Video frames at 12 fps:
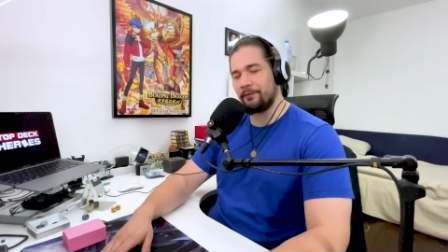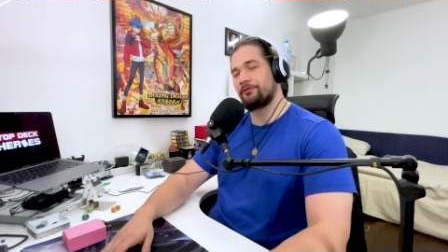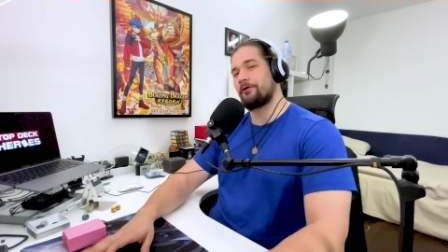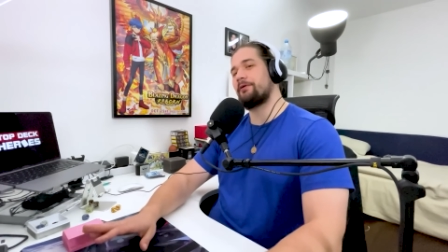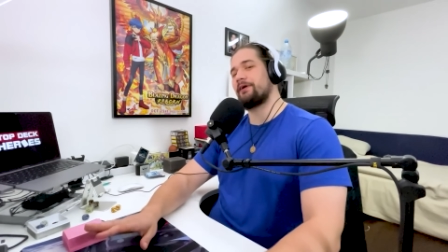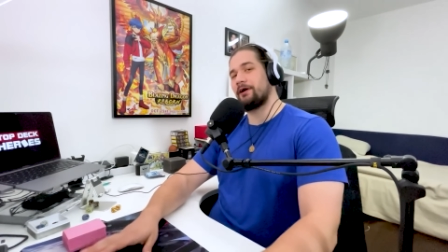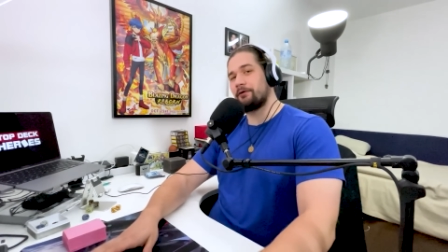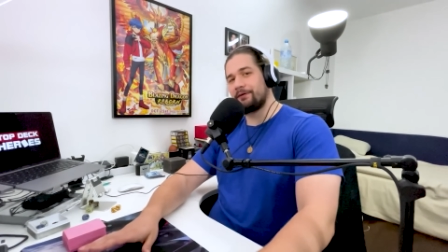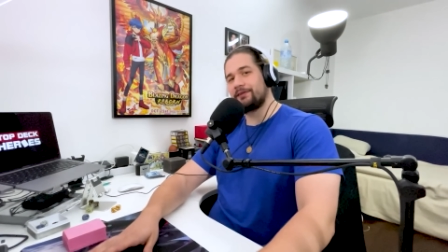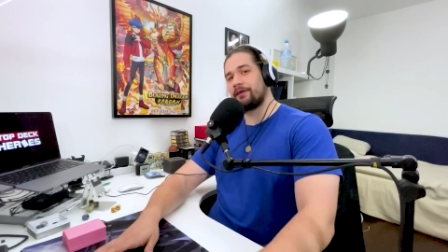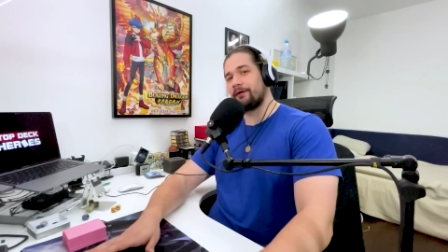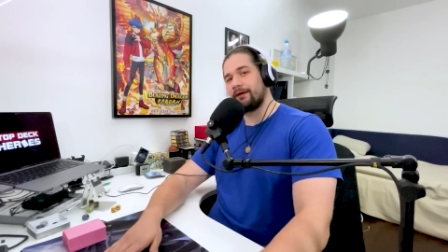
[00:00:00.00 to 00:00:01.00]
before we go
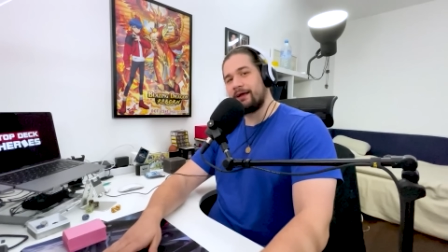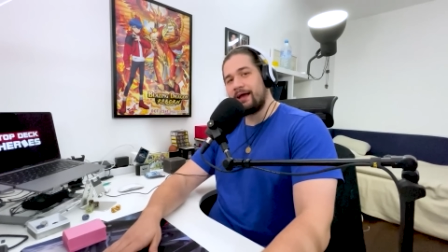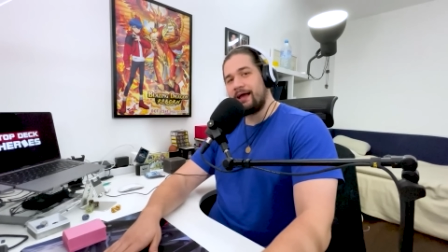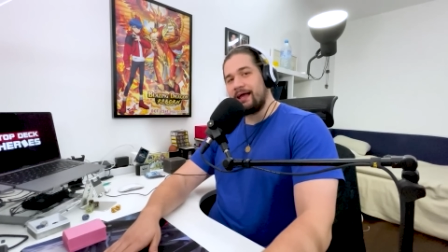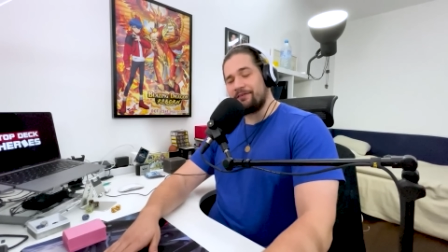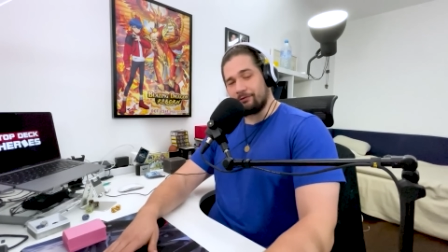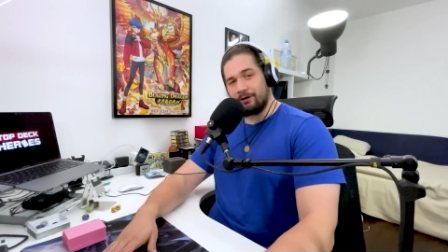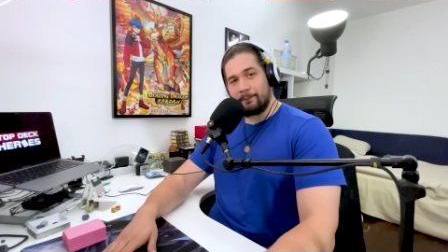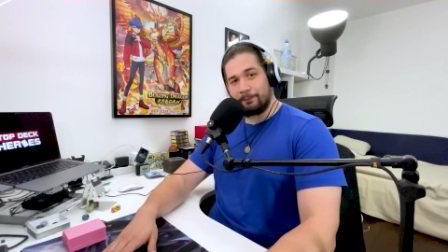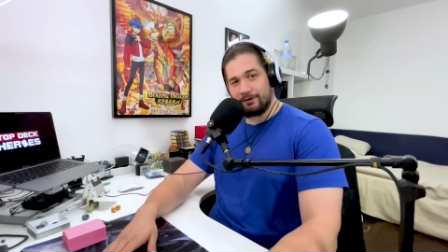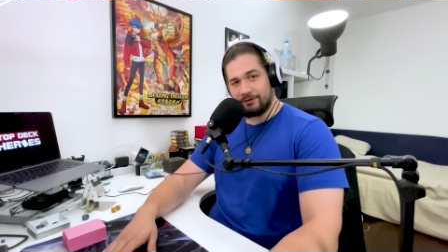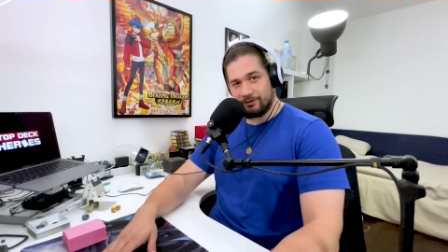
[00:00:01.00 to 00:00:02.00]
into it, if you want to
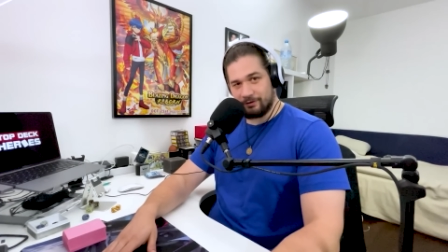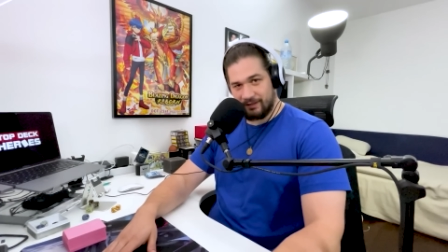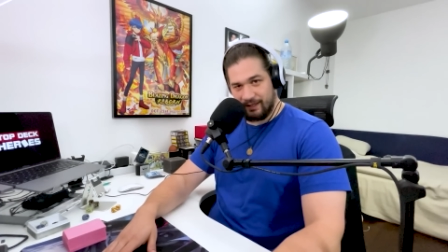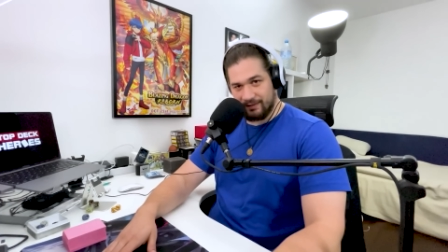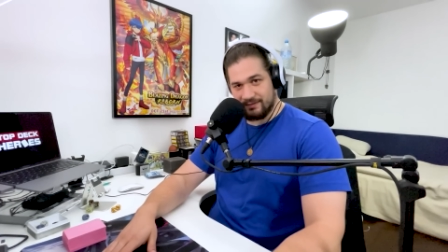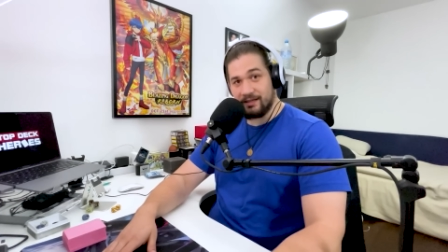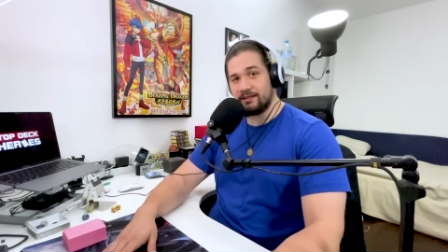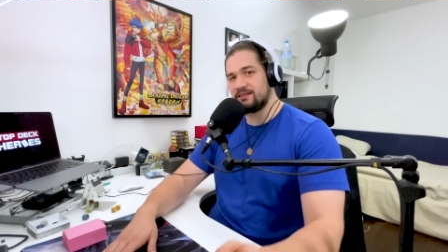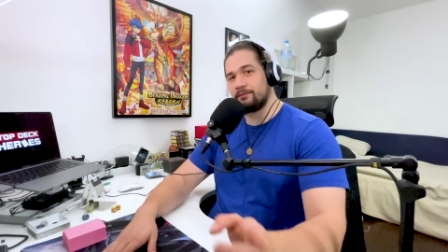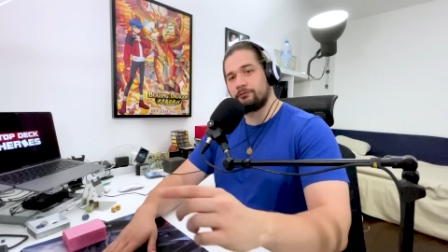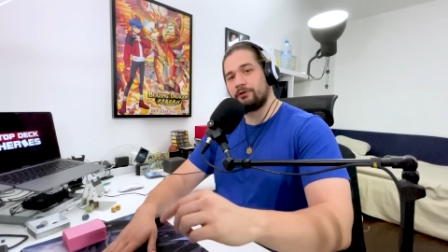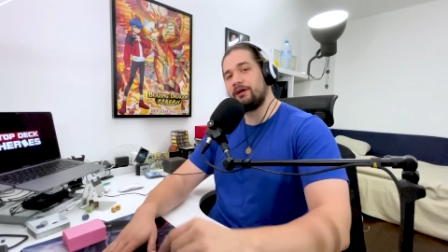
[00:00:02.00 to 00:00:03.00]
put your decks in
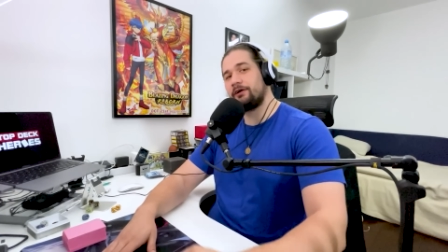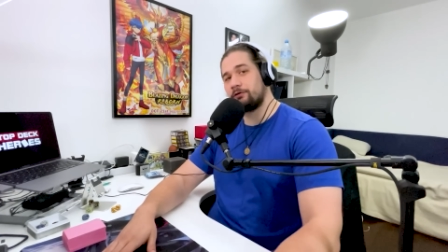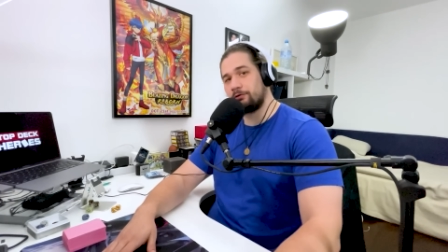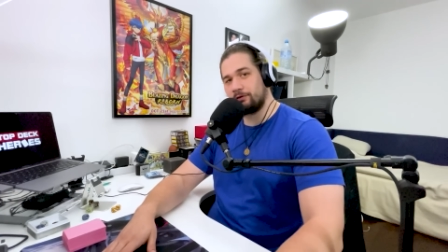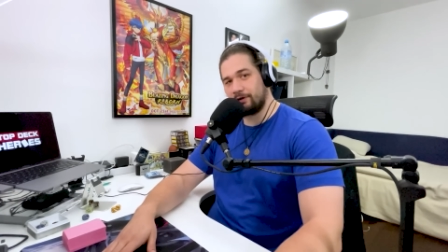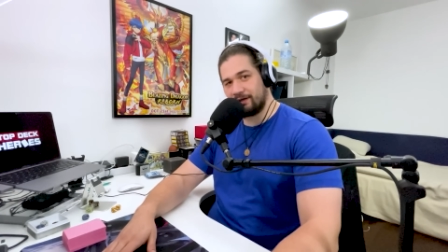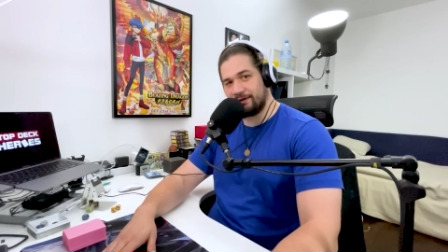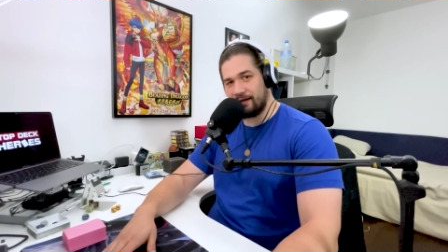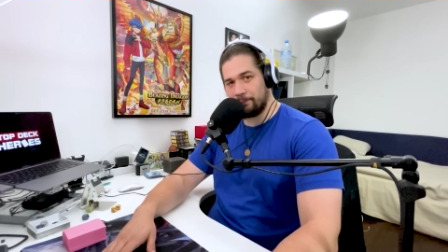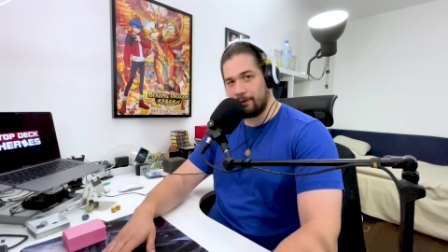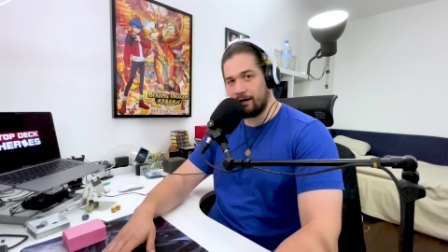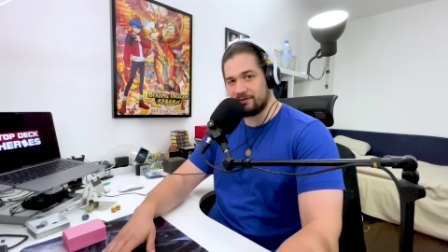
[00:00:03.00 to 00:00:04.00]
some really cool looking
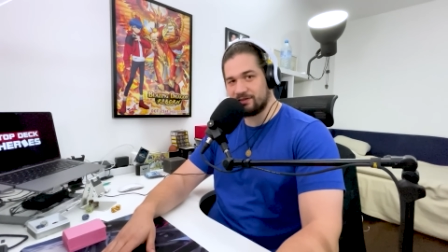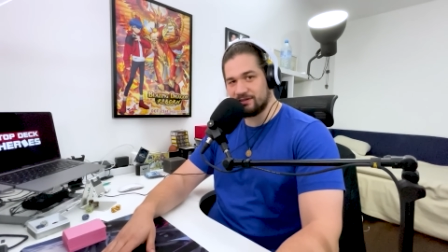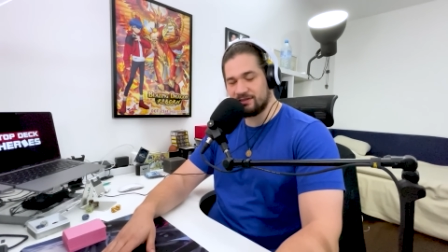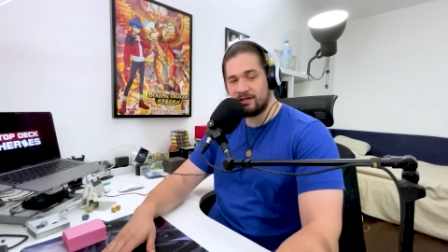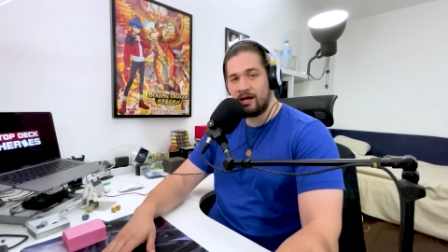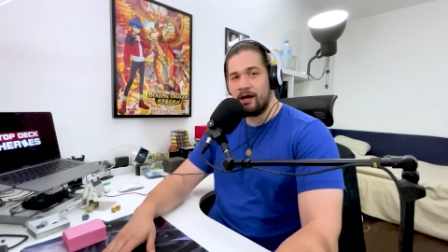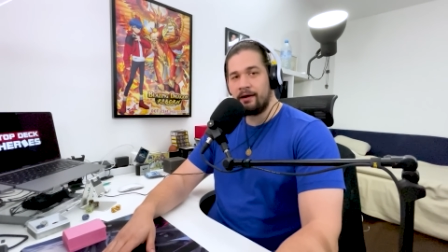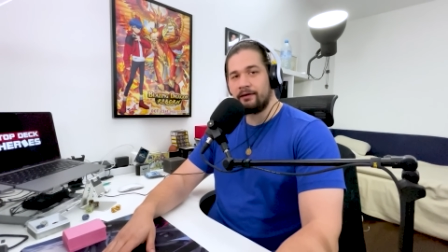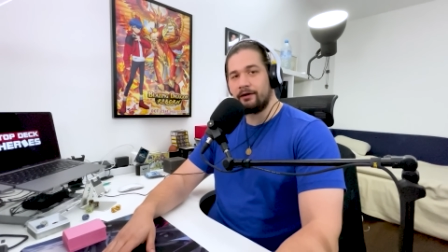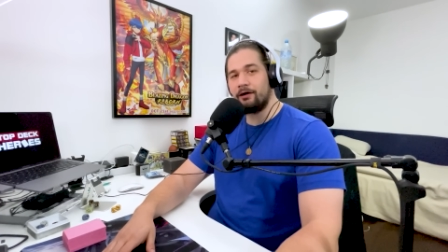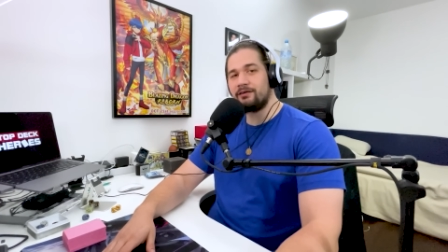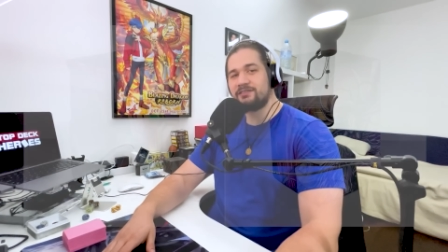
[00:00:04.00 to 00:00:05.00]
deck boxes, go to